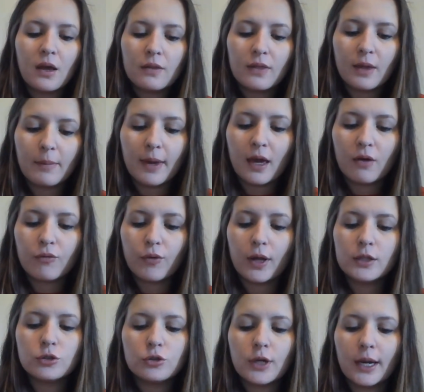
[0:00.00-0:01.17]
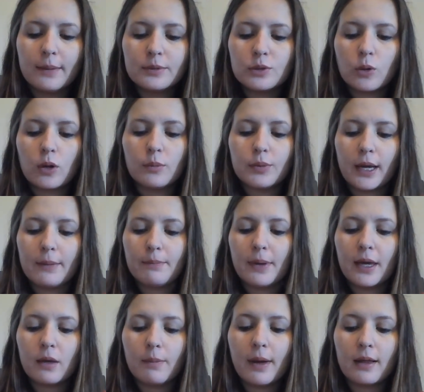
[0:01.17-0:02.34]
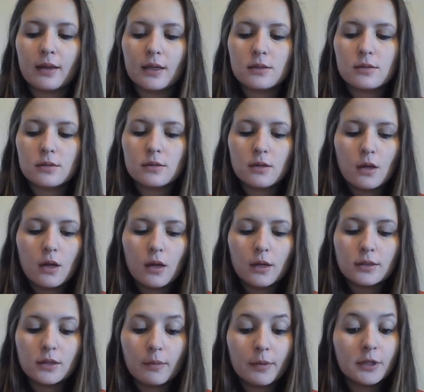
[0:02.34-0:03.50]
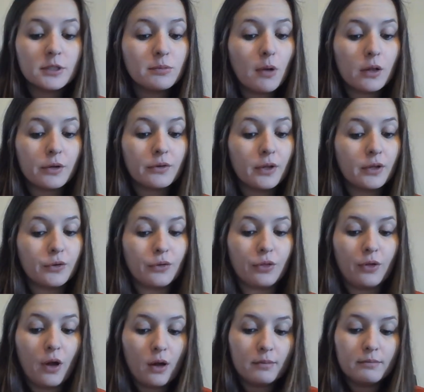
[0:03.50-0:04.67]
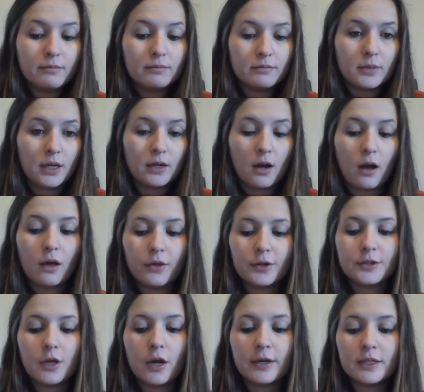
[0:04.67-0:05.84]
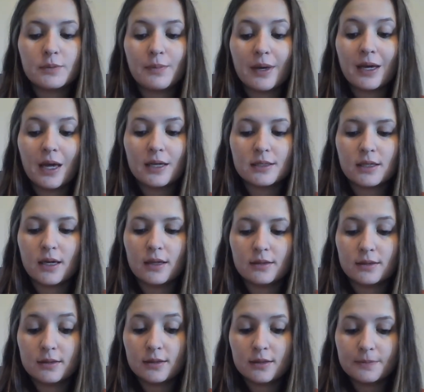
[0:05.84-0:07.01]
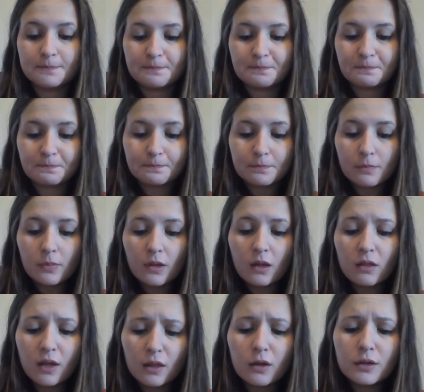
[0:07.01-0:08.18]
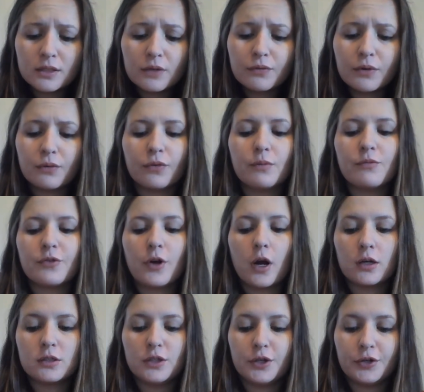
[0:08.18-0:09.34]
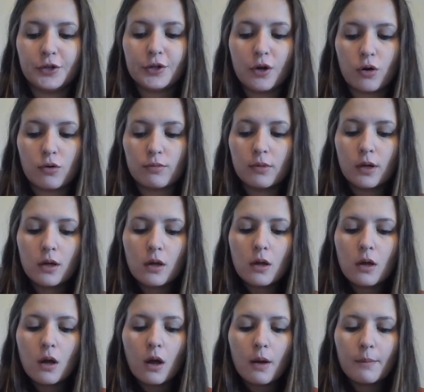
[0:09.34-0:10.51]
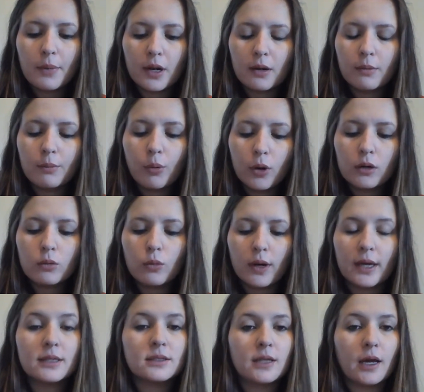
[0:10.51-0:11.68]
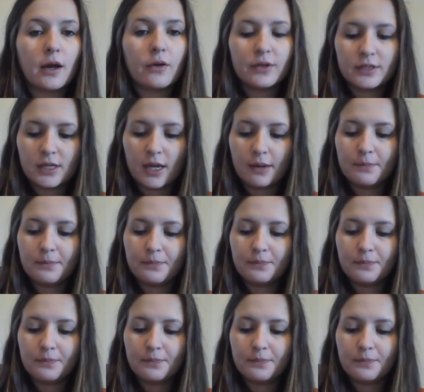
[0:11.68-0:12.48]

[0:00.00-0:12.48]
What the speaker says: They may have red stripes or bright pink bellies. Some are smaller than your thumb, and others are as big as kittens. They look different from frogs near your home, but in important ways they are the same.